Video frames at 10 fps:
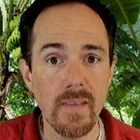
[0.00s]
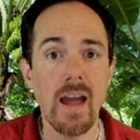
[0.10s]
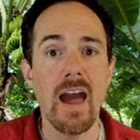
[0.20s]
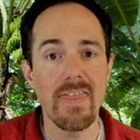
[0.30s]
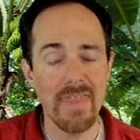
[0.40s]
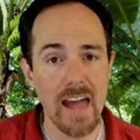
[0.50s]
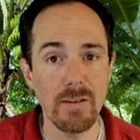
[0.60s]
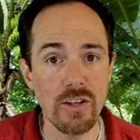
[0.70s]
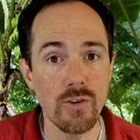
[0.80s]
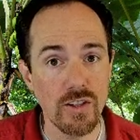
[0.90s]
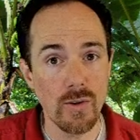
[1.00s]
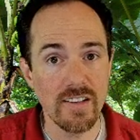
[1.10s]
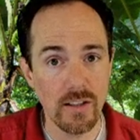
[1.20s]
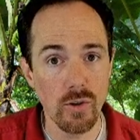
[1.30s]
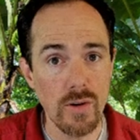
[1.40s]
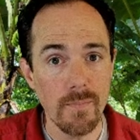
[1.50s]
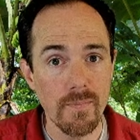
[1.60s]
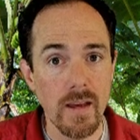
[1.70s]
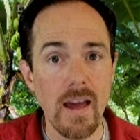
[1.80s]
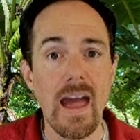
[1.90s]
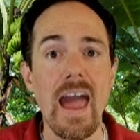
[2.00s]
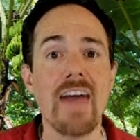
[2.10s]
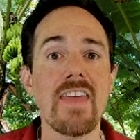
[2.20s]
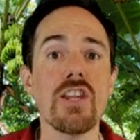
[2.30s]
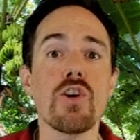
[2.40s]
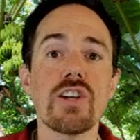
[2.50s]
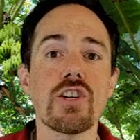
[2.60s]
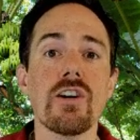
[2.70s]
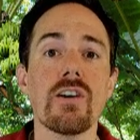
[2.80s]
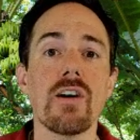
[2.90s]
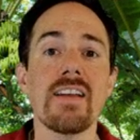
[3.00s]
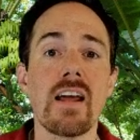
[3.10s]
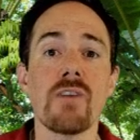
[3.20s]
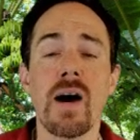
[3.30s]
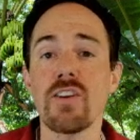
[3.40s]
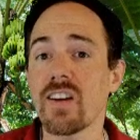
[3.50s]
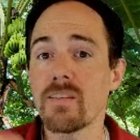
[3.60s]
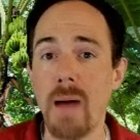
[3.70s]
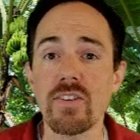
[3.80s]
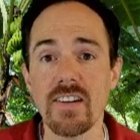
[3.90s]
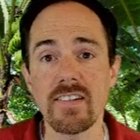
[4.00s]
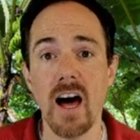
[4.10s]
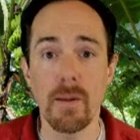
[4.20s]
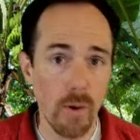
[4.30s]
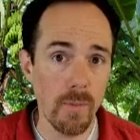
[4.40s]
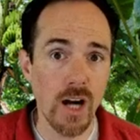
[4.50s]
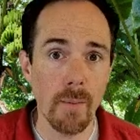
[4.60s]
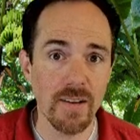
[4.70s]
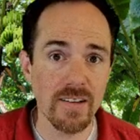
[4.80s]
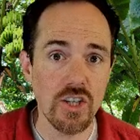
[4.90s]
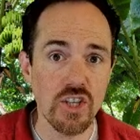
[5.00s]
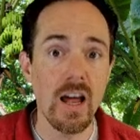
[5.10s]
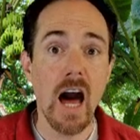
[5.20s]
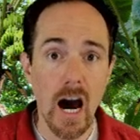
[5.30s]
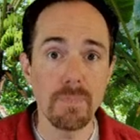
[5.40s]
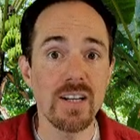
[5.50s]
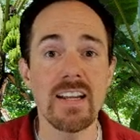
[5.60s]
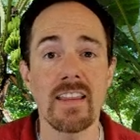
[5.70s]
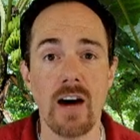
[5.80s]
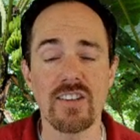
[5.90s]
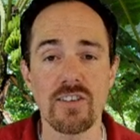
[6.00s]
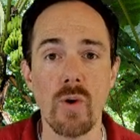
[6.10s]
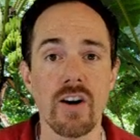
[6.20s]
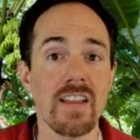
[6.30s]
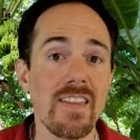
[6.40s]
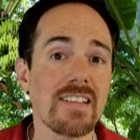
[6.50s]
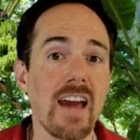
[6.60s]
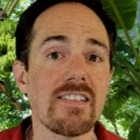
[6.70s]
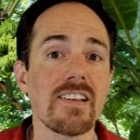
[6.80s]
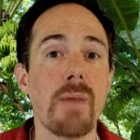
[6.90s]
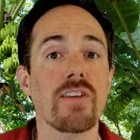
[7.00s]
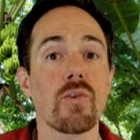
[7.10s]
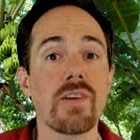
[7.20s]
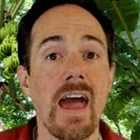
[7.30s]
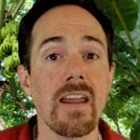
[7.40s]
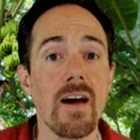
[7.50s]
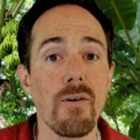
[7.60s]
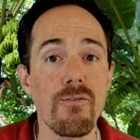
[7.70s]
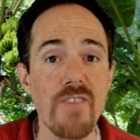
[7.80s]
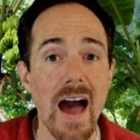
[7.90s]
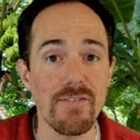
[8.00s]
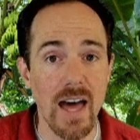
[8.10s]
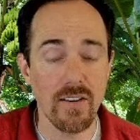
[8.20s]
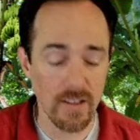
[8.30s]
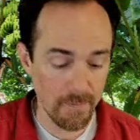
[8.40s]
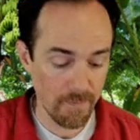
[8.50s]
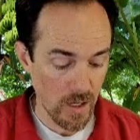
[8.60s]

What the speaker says: and that you get to exclude, and then you get to identify your spouse's unemployment compensation up to $10,200. In this case, the spouse only had $5,000.